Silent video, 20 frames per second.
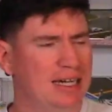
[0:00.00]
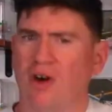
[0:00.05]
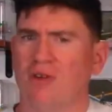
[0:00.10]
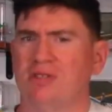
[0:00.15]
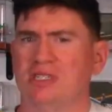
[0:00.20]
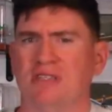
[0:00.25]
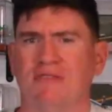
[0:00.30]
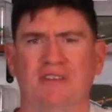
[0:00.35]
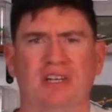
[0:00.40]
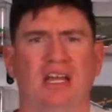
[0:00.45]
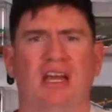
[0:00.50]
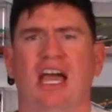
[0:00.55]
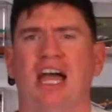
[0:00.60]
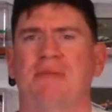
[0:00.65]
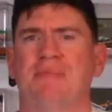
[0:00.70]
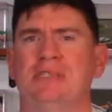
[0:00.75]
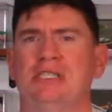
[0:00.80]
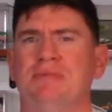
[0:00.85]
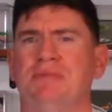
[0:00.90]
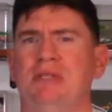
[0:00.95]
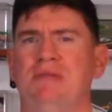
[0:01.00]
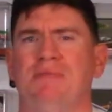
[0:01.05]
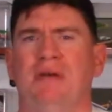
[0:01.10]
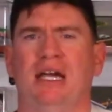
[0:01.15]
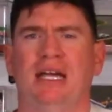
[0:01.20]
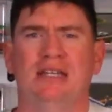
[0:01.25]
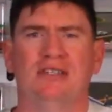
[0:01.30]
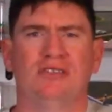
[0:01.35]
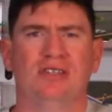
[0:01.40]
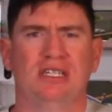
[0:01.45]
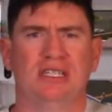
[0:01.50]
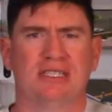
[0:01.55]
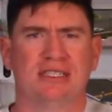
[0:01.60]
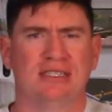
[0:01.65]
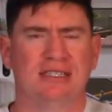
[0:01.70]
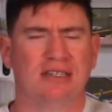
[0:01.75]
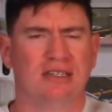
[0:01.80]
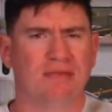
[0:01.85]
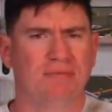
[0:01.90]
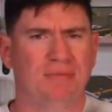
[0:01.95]
Folks, if it happens, be patient.
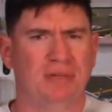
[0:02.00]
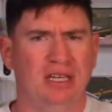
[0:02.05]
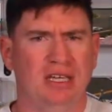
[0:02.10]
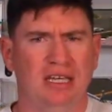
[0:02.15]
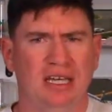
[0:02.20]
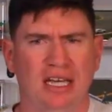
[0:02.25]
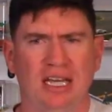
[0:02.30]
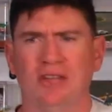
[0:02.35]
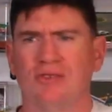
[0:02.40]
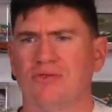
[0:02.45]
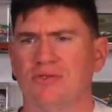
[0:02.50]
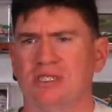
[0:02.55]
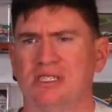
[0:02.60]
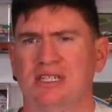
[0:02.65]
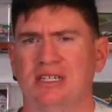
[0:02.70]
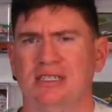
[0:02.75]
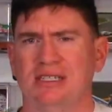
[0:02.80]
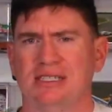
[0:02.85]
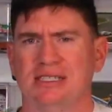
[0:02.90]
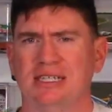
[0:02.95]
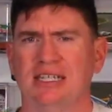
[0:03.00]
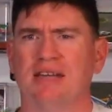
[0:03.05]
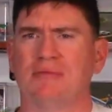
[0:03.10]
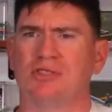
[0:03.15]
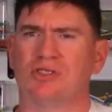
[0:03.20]
It's going to be interesting to see.